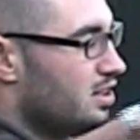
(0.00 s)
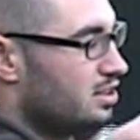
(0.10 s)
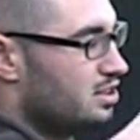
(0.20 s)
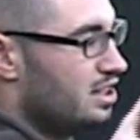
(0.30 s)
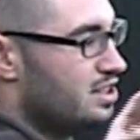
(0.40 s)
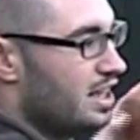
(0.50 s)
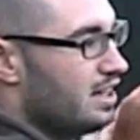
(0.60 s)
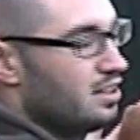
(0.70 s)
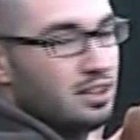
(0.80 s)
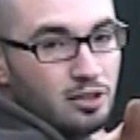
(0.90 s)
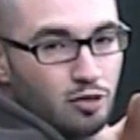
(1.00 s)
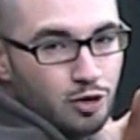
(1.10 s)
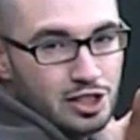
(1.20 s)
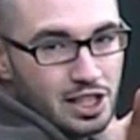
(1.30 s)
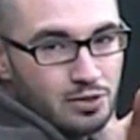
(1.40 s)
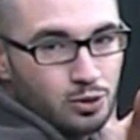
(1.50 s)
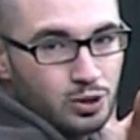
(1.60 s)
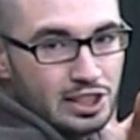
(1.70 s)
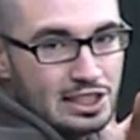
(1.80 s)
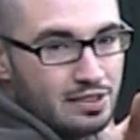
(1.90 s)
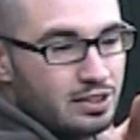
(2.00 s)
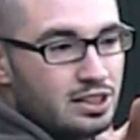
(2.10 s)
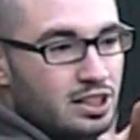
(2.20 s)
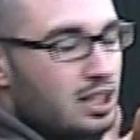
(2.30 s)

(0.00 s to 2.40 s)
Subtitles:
CZ VZ47,